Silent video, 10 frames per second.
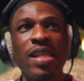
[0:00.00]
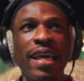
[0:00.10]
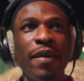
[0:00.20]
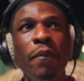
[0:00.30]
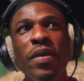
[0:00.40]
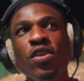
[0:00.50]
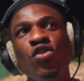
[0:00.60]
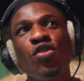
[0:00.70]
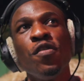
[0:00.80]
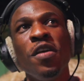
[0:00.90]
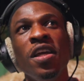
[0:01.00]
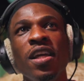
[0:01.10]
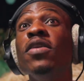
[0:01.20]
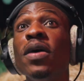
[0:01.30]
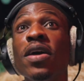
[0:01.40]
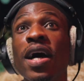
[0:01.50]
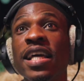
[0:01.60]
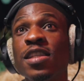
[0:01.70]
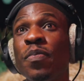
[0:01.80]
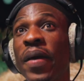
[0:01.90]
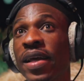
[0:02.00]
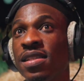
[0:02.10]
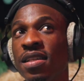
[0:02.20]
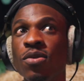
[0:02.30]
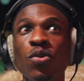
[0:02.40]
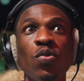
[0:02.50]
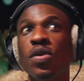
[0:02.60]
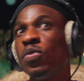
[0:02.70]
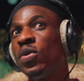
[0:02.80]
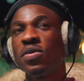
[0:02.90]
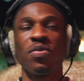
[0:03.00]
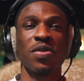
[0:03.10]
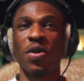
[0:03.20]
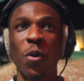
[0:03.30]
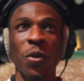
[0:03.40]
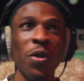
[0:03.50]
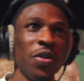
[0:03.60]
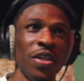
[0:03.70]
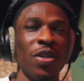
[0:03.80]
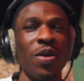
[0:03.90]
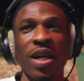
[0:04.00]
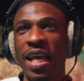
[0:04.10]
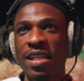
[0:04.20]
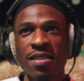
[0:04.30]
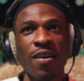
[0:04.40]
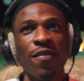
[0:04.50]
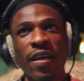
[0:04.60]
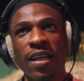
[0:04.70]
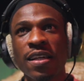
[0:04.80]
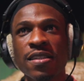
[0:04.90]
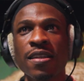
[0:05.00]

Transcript: like a mystery where you are expecting, oh, what's going on? You know, I like stuff like that.